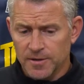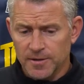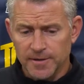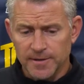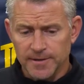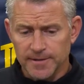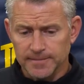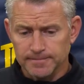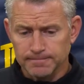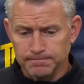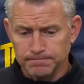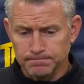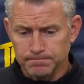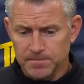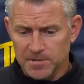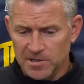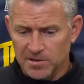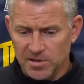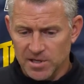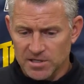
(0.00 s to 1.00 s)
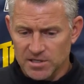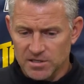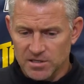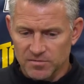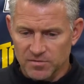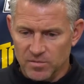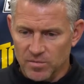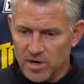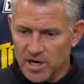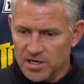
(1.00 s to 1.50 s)
um, you know that's a
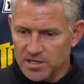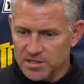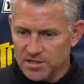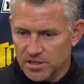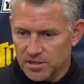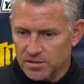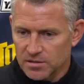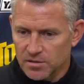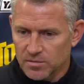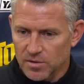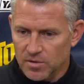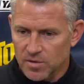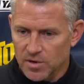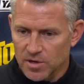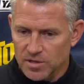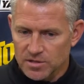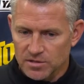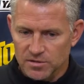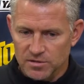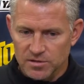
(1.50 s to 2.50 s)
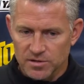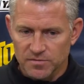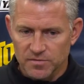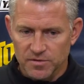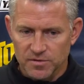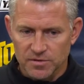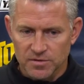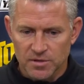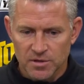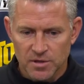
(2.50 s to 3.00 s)
different mindset that requires a little
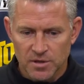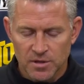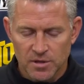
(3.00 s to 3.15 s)
different